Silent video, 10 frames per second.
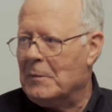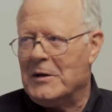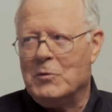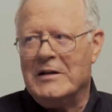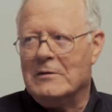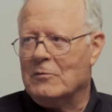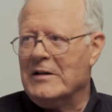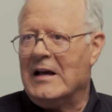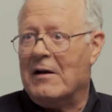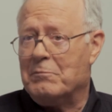I mean, we,
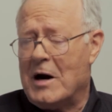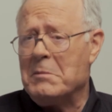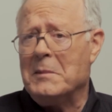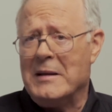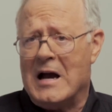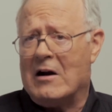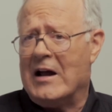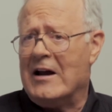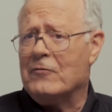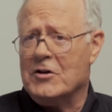we have probably our
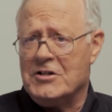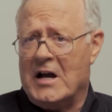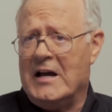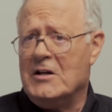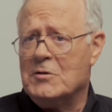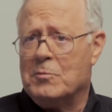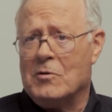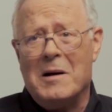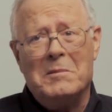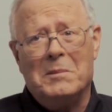average age
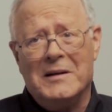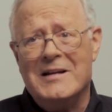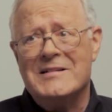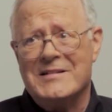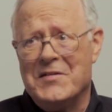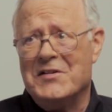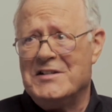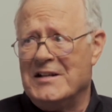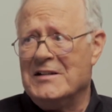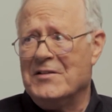probably is in the
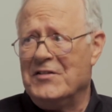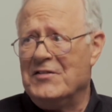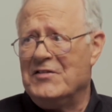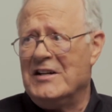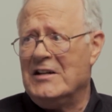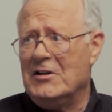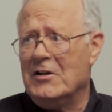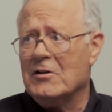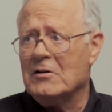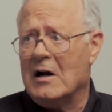10 to 15
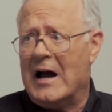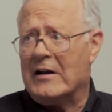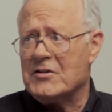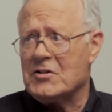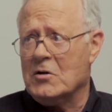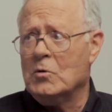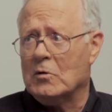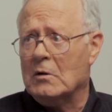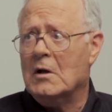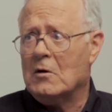year out of
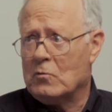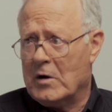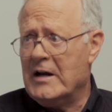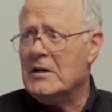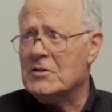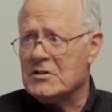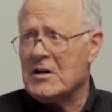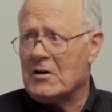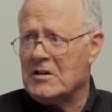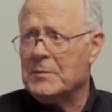school range is
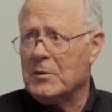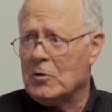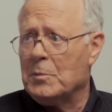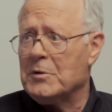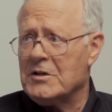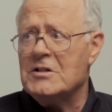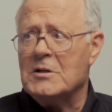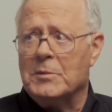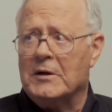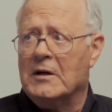our typical
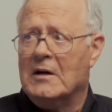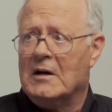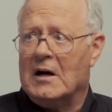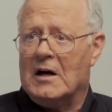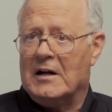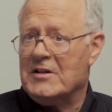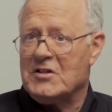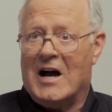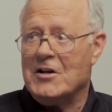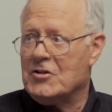participant. Uh, it's
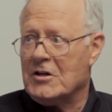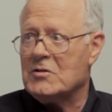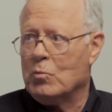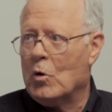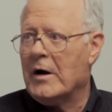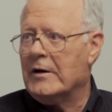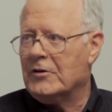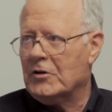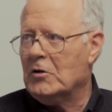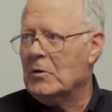not just one
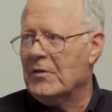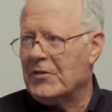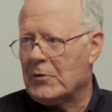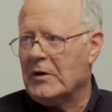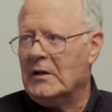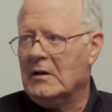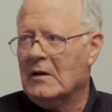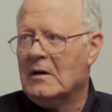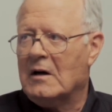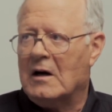and two and three
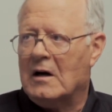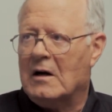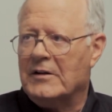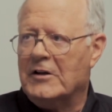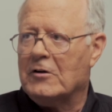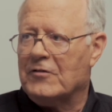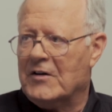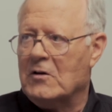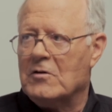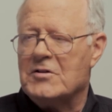uh, year
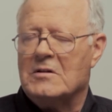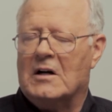folks.